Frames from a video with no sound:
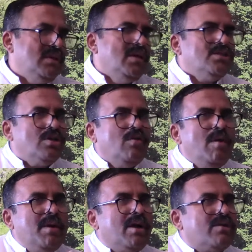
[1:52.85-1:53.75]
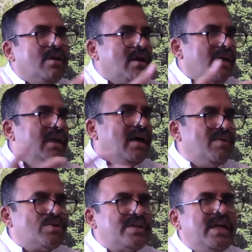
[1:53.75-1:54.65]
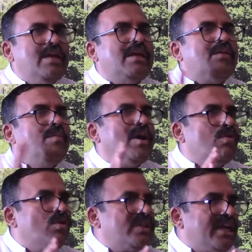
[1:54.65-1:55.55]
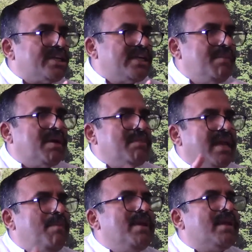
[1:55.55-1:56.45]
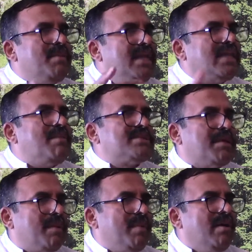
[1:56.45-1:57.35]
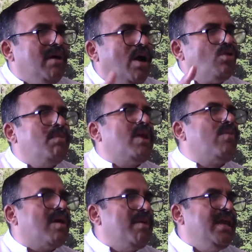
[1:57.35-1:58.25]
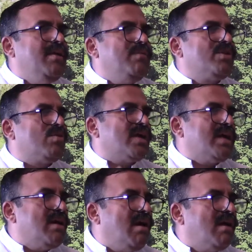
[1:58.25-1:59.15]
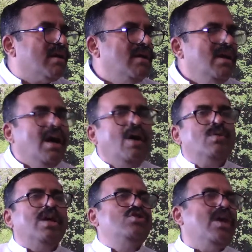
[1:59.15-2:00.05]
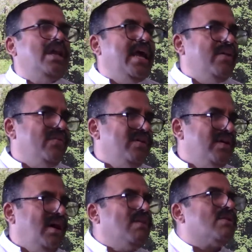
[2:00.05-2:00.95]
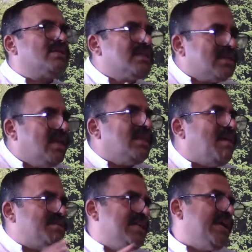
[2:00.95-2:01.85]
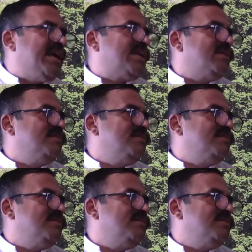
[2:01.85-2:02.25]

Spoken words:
So we may not, in our society, we may not go to that extent, but there are many tamasic people, how to make quick money without working hard, how to enjoy life, all those things are tamasic character.